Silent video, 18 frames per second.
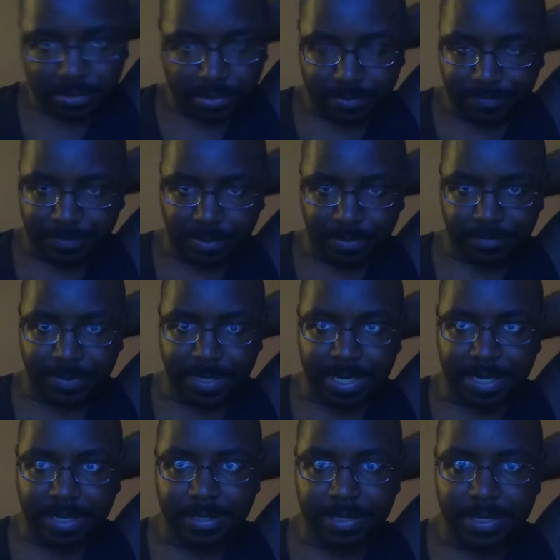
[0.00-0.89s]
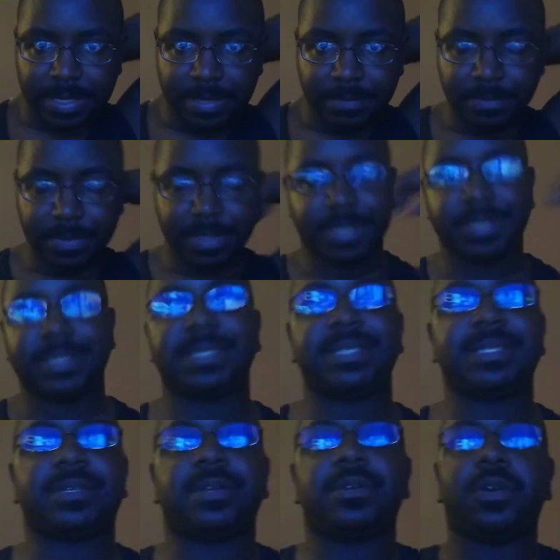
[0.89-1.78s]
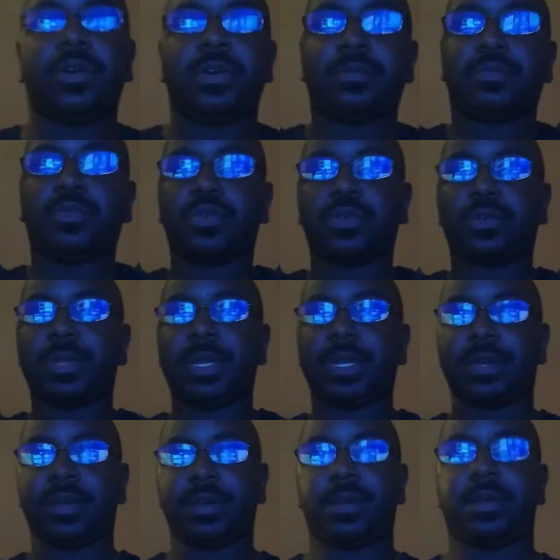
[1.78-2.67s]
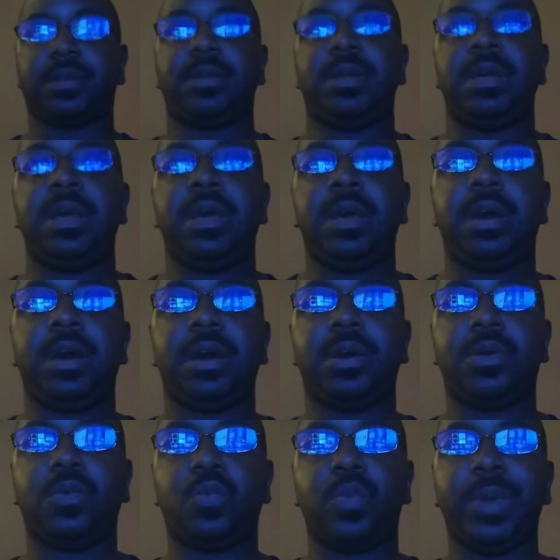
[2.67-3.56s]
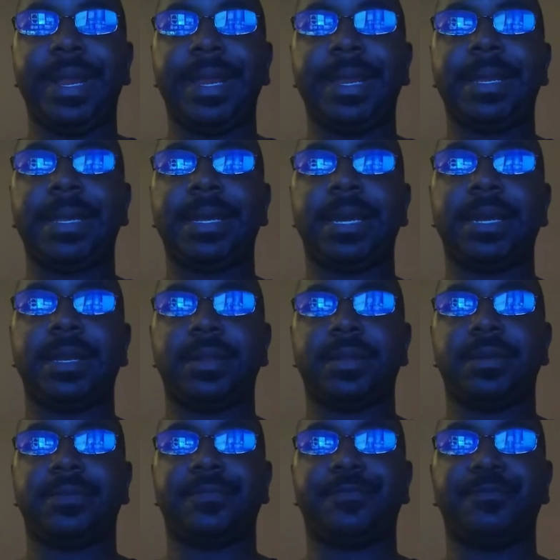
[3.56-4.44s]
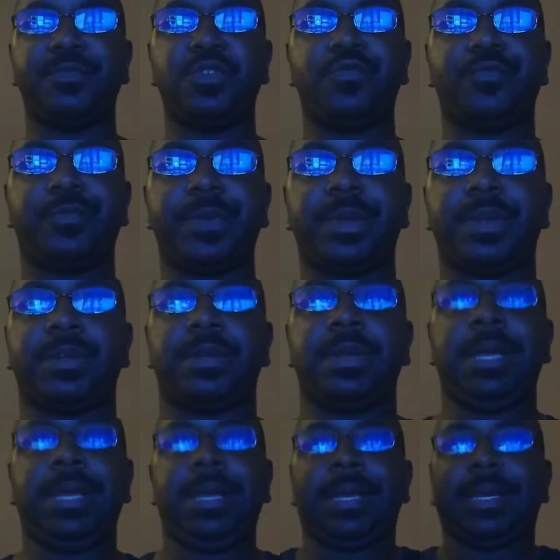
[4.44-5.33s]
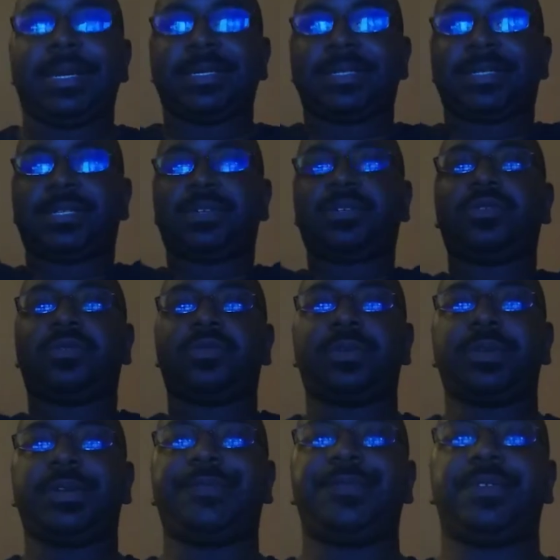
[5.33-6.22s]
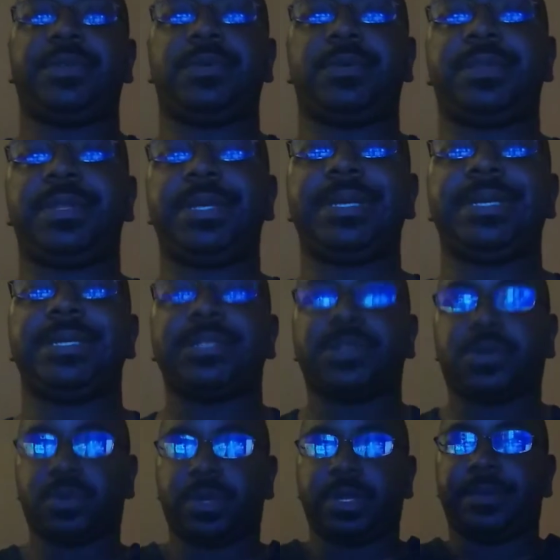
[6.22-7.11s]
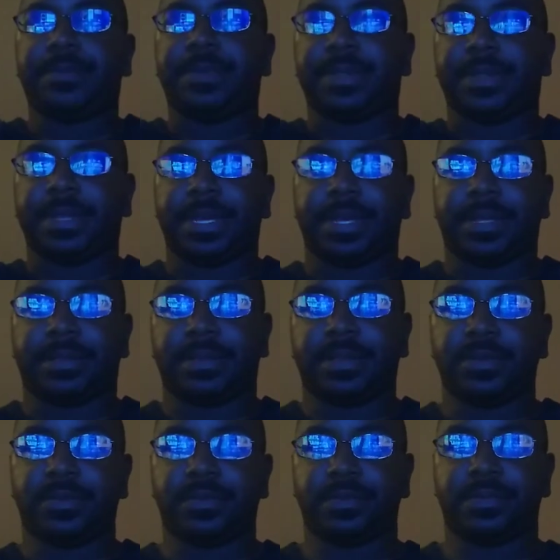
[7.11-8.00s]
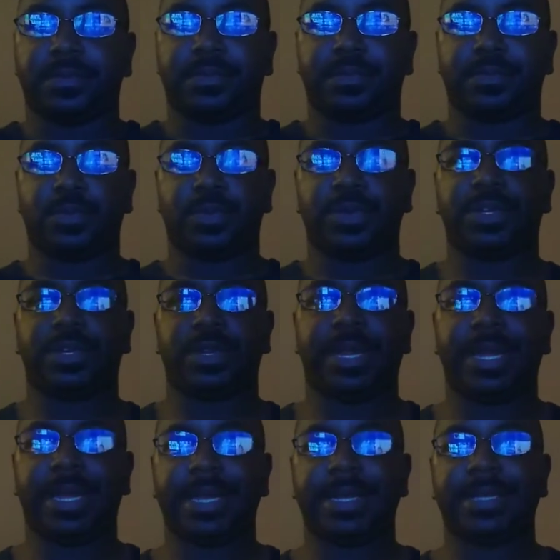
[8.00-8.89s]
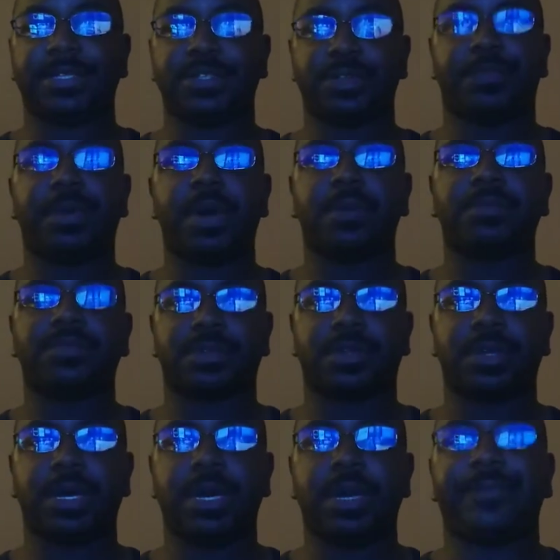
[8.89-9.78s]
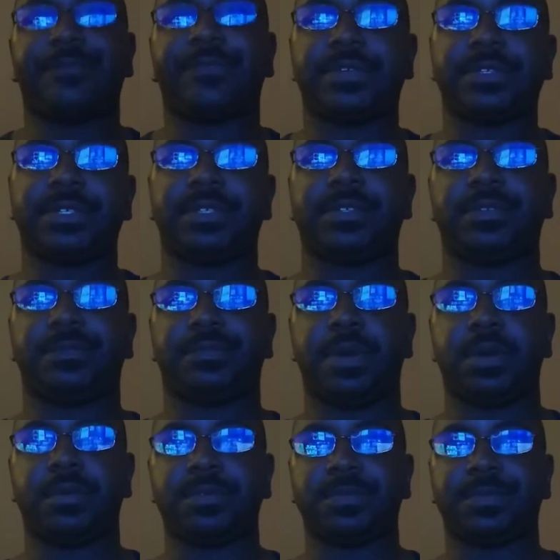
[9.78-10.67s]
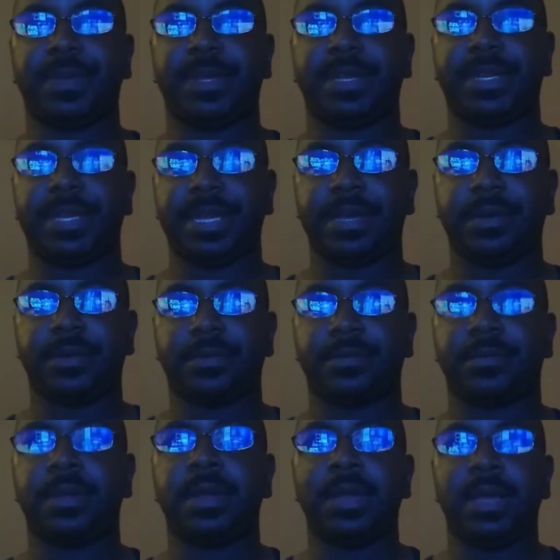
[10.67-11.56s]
of your back, because it's going more like a wing kind of movement. And so if you're doing this, or even like the when your palms are up versus your palms being down,